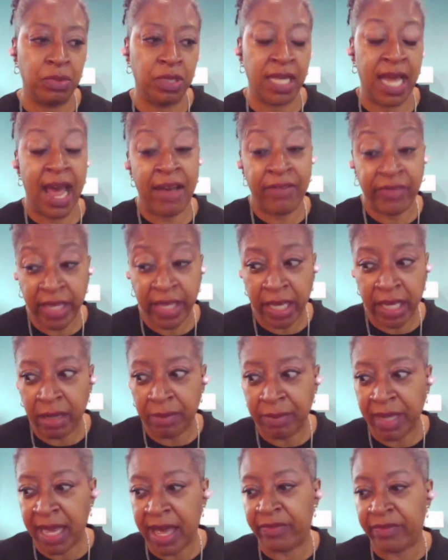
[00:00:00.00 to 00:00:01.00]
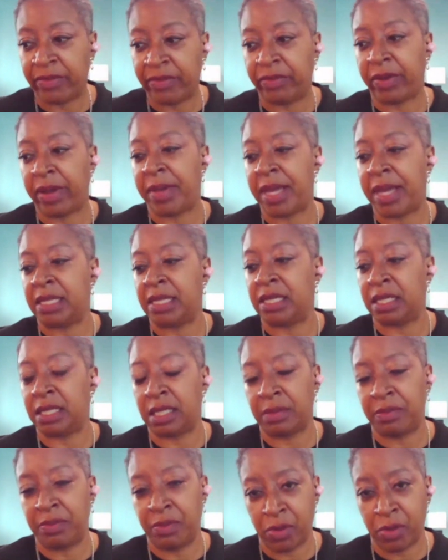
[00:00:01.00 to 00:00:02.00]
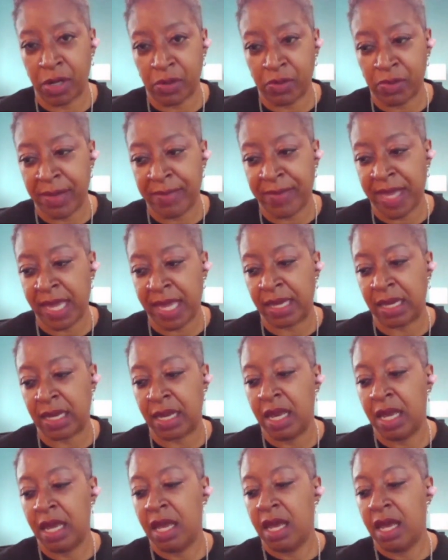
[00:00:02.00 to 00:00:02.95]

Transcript: advocate on behalf of women, to support women,